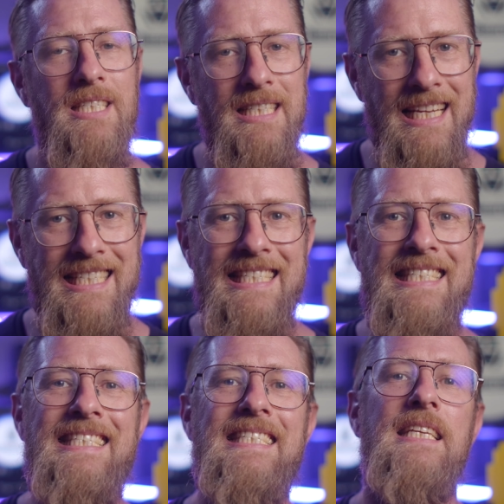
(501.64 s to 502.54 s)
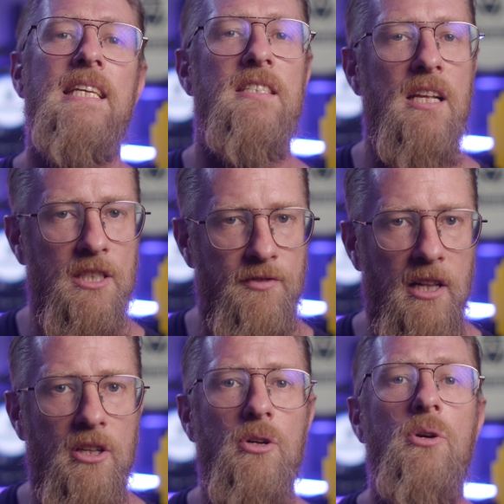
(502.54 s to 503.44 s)

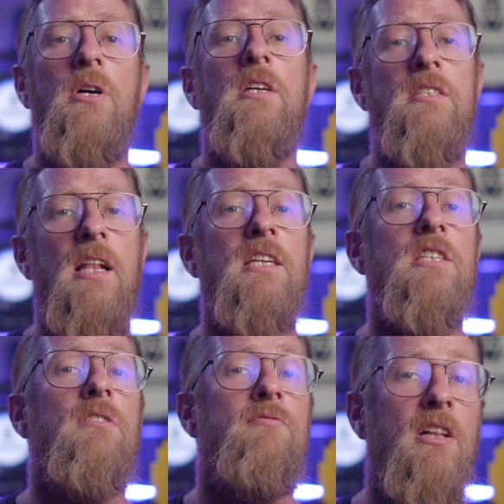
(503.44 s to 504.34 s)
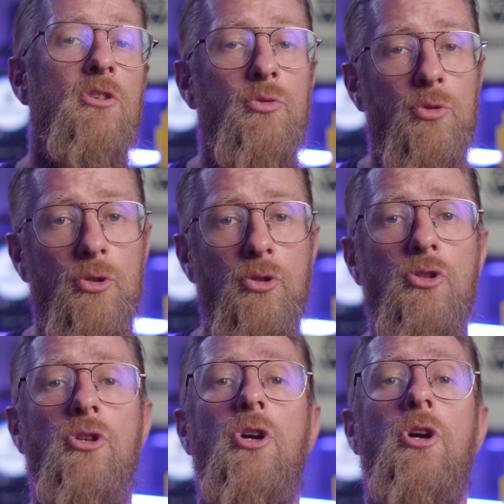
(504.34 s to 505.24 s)
/etc/falco/falco
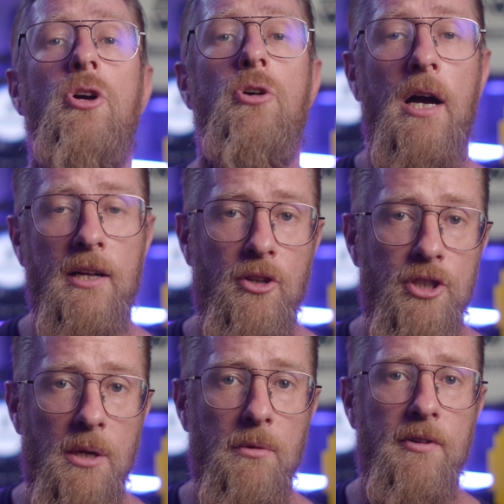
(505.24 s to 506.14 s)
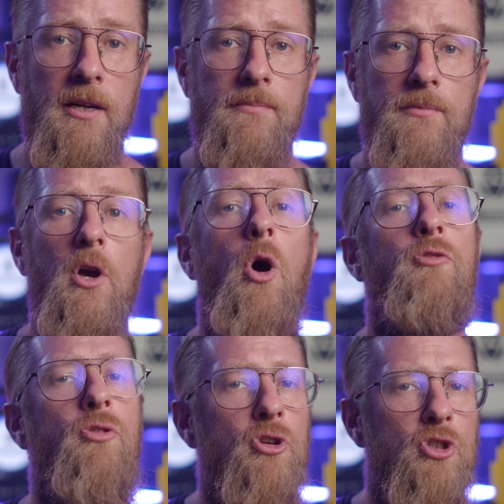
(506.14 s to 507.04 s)
rules.yaml file.
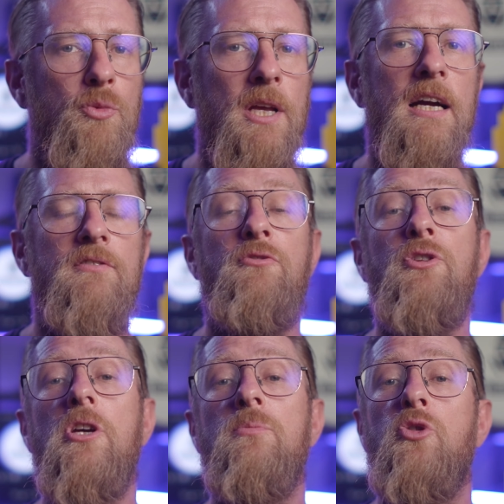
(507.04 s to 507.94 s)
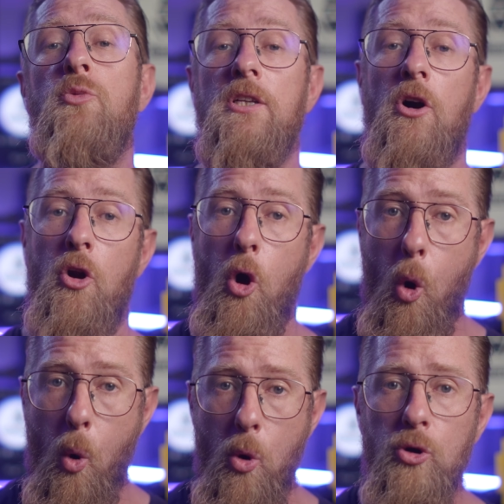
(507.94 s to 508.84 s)
Of course, we have the freedom to create our
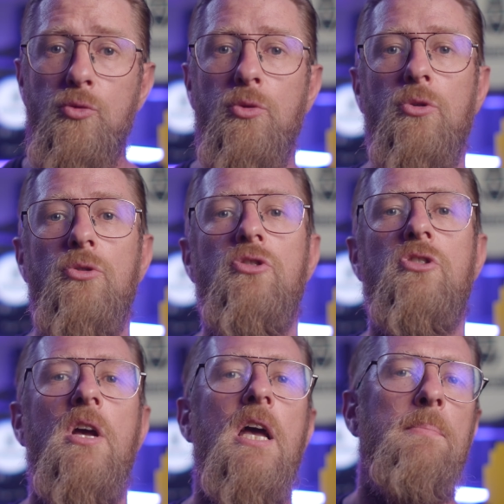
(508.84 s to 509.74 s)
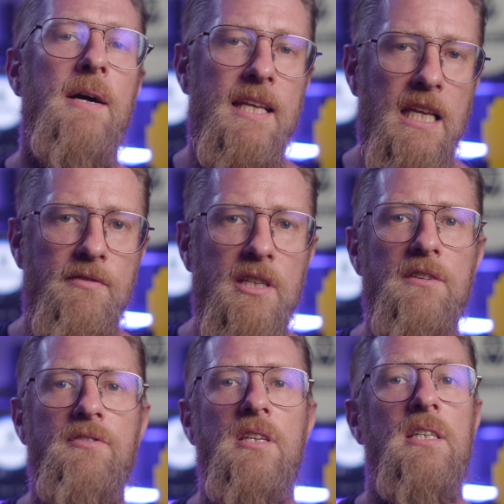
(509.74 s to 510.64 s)
own rules, but even
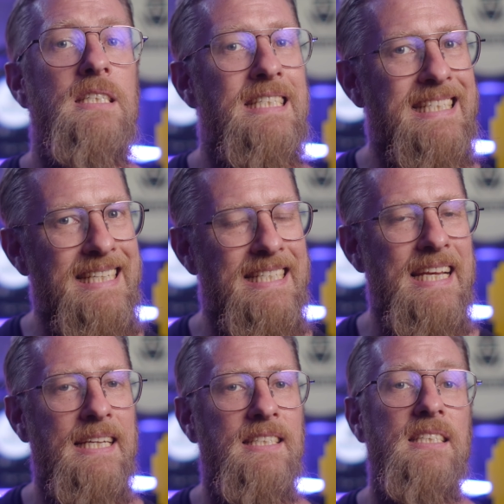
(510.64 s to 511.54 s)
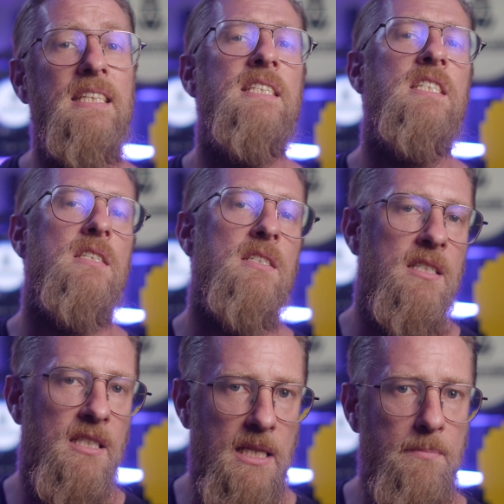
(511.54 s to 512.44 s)
if the syntax is
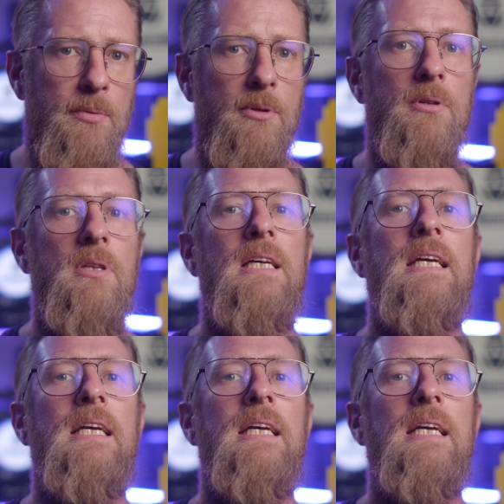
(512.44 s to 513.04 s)
simple,